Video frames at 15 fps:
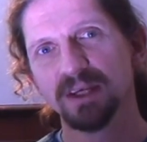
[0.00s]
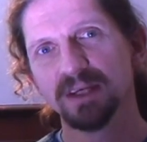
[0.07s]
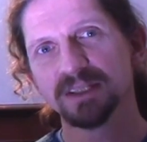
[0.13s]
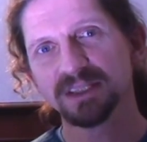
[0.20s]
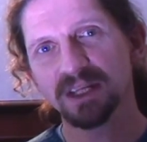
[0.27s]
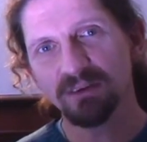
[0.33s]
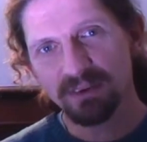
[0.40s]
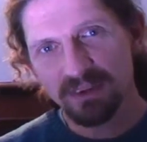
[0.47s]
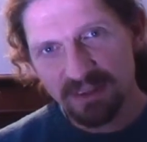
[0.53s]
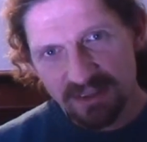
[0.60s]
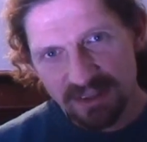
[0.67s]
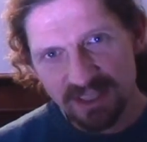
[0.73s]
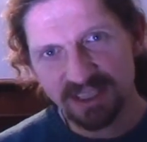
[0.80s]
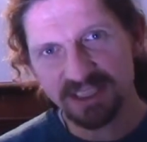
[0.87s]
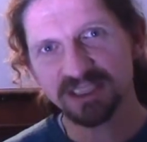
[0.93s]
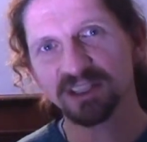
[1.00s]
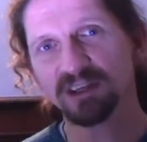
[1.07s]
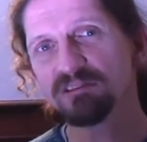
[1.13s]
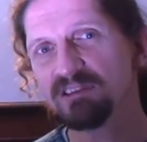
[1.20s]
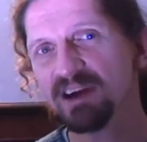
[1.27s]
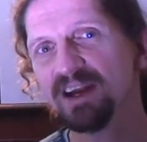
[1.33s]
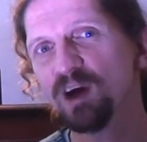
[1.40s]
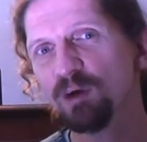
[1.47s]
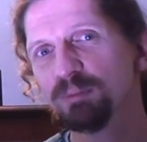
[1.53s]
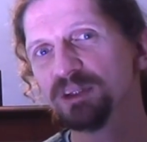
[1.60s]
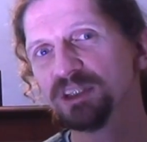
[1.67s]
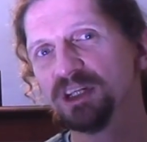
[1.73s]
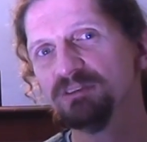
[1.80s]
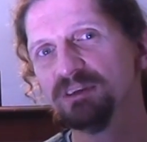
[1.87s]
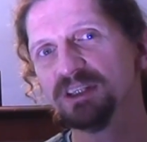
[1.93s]
So this is a great
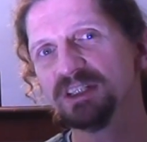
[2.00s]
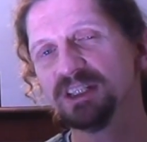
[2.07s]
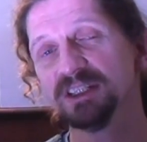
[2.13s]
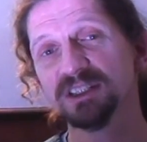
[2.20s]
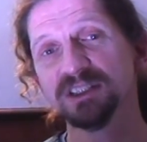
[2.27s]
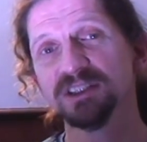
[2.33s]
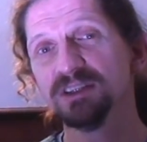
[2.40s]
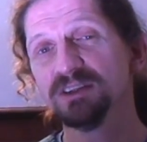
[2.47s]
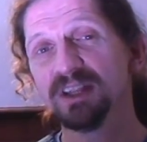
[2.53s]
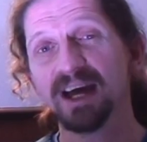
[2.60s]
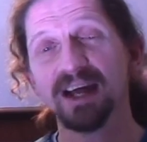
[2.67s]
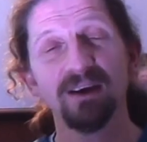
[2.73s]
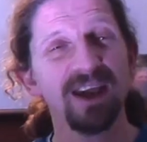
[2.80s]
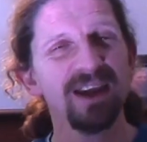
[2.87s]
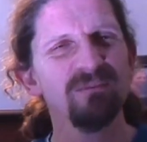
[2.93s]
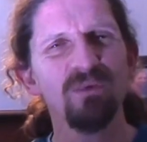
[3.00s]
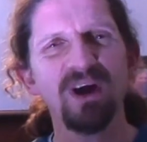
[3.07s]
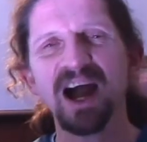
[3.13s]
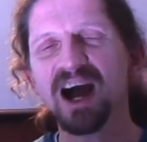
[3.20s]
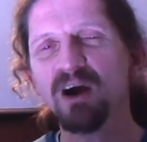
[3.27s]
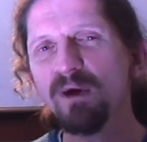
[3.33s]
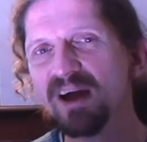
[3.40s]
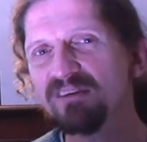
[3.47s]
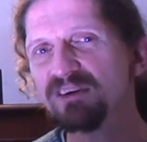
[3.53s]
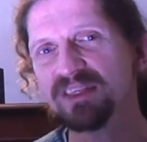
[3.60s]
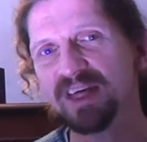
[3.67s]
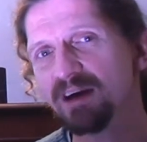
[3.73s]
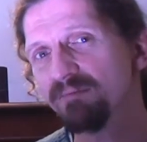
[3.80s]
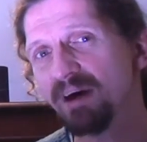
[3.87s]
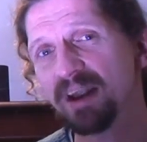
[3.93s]
opportunity to do that, in however
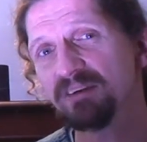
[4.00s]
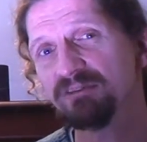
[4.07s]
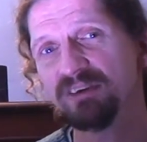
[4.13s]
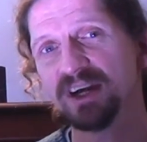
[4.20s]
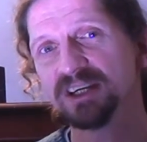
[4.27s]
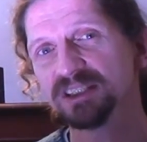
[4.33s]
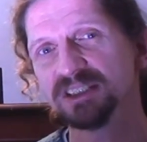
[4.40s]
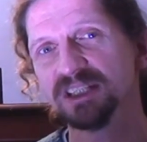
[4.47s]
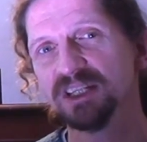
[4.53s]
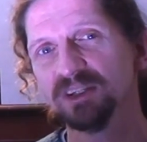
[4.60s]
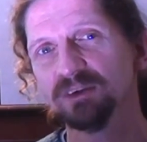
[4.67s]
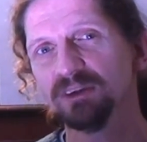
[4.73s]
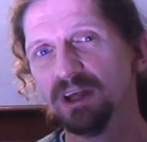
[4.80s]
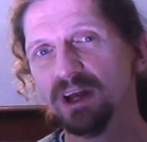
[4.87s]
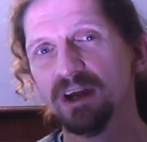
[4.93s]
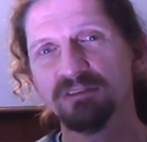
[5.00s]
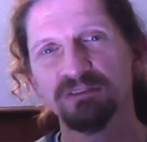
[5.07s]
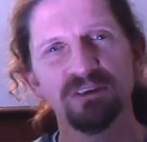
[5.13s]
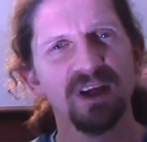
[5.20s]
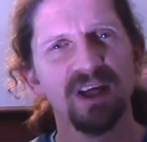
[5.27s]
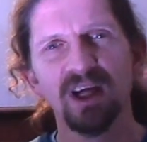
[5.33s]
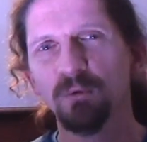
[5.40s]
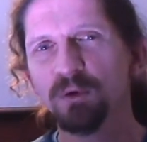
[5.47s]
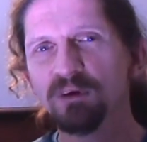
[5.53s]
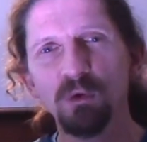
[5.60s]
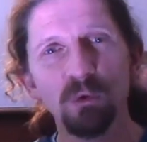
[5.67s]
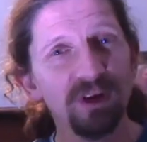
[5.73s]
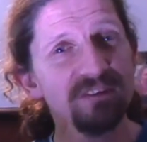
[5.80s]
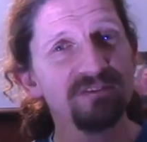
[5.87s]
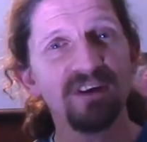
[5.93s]
that manifests in your life. We're
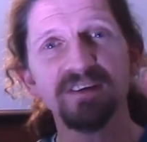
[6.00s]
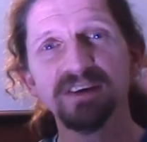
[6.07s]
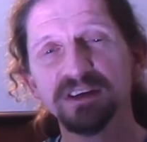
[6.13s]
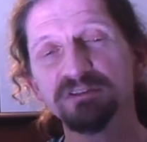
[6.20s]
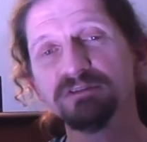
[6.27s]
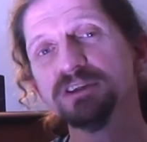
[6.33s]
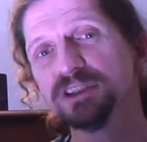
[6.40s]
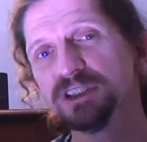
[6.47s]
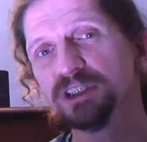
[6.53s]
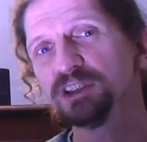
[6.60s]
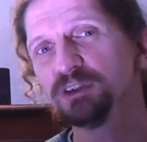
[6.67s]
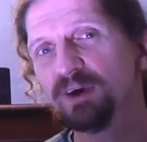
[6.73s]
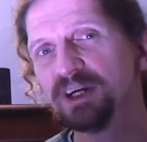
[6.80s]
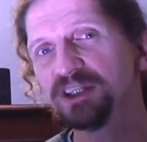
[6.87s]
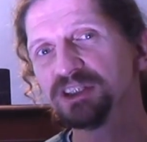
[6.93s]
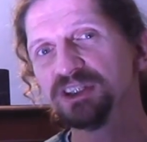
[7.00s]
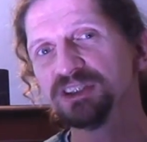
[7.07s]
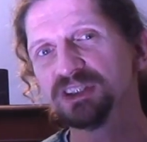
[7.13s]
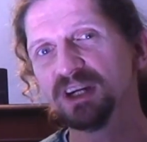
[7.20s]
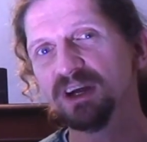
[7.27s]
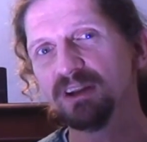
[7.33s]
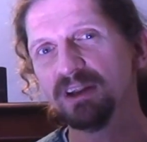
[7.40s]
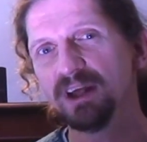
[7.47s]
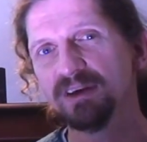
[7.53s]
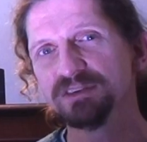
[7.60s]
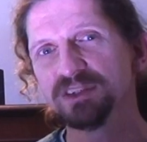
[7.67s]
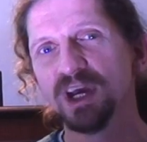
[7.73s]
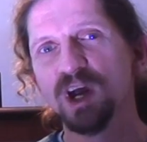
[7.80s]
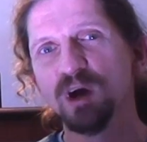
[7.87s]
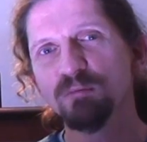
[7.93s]
all in very different situations in our
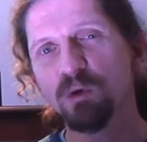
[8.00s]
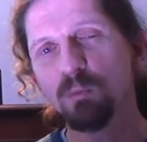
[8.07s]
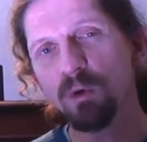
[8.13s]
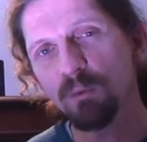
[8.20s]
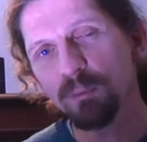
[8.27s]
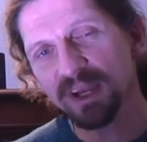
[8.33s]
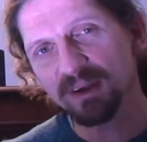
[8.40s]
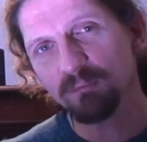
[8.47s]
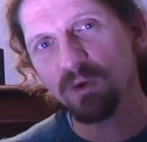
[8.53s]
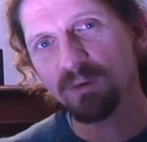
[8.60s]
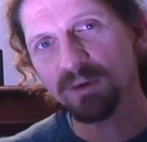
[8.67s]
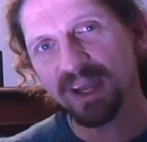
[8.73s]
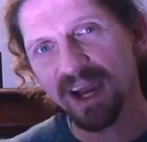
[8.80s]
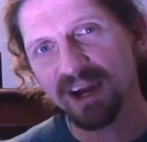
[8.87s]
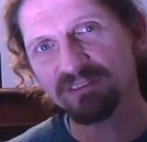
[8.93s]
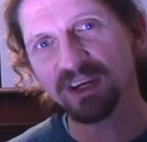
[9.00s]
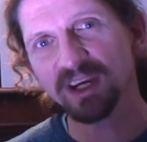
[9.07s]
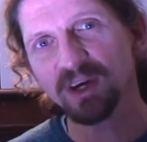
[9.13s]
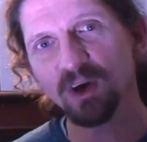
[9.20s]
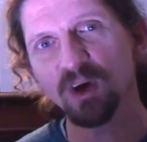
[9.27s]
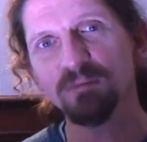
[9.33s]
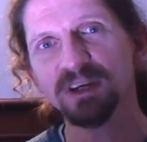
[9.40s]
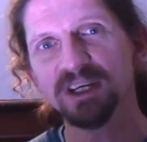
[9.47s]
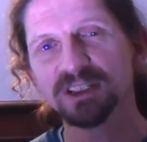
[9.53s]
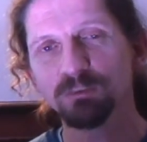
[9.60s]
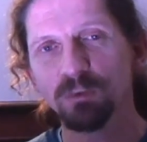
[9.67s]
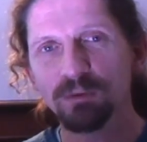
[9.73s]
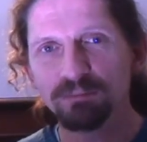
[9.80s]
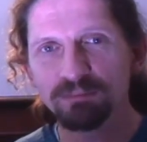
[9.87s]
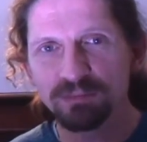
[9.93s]
lives, but what we have in common is
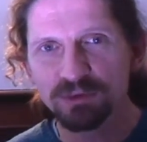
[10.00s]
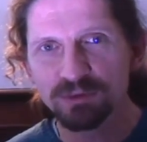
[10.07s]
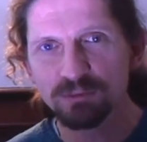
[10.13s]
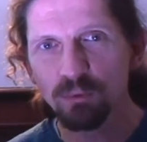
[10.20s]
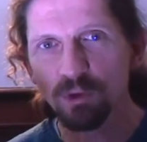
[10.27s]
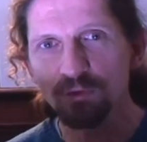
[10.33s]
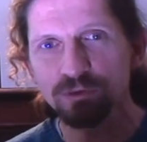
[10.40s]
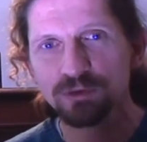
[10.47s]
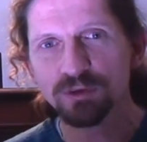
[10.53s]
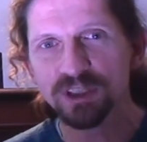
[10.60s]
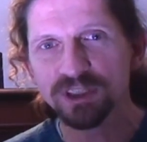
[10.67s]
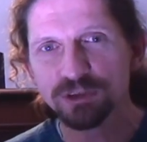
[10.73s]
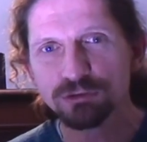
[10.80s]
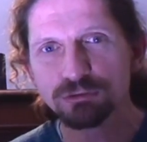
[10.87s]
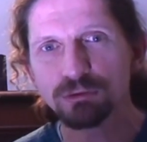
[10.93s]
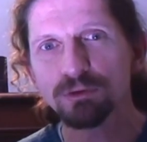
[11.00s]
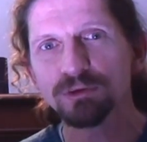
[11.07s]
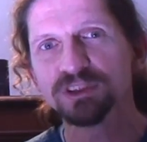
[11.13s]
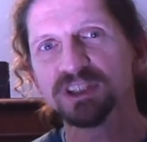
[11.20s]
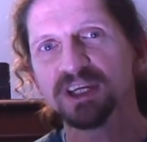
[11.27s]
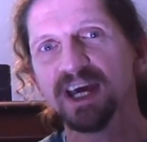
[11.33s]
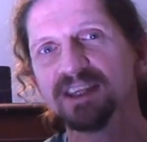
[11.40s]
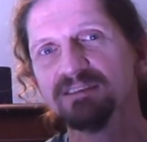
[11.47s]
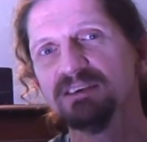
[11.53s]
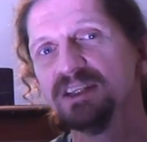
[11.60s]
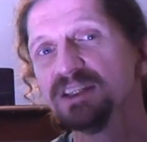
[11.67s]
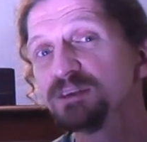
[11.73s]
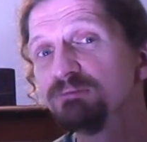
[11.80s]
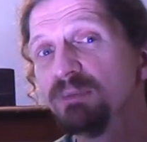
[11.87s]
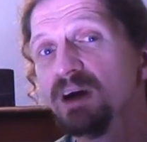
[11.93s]
what is drawn together in
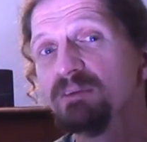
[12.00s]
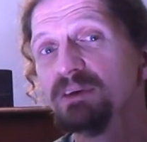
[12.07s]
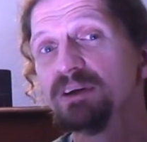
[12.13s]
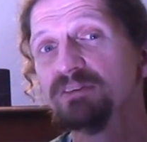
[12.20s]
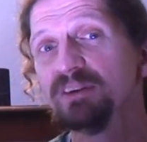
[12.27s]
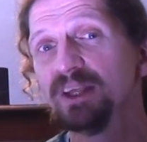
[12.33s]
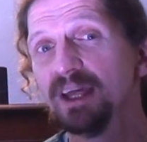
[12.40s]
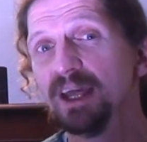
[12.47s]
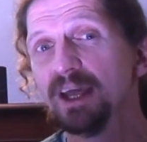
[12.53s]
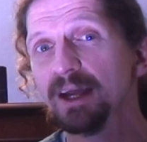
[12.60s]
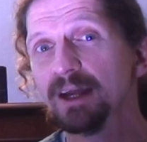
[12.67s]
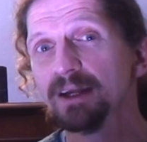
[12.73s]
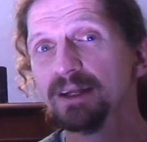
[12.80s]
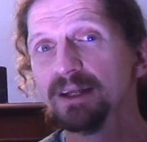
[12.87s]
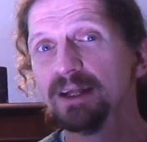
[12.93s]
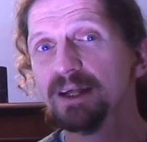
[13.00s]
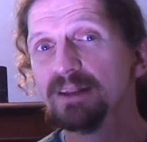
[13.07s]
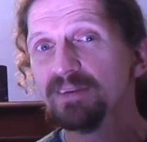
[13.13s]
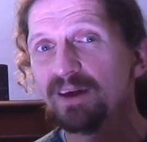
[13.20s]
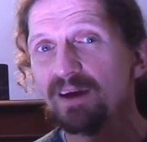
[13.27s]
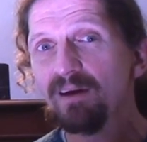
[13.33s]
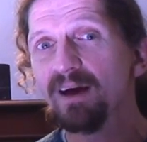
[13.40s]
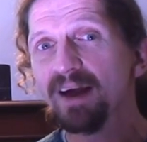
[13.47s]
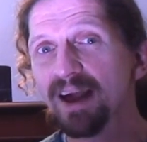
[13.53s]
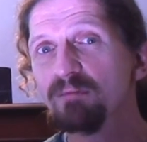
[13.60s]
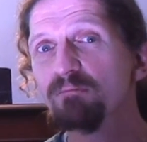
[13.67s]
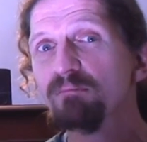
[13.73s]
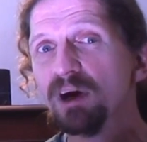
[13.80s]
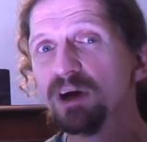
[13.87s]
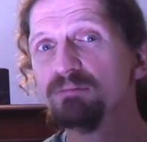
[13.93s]
this moment of the year, the I
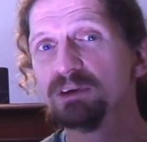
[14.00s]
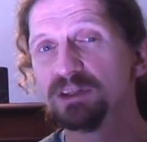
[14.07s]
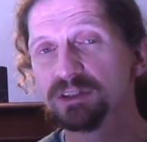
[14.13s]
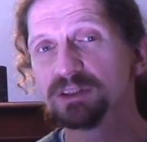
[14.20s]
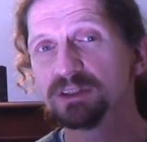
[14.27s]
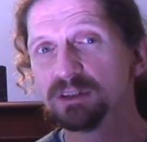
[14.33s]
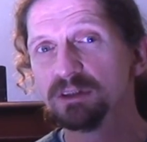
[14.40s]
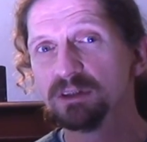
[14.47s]
am moment.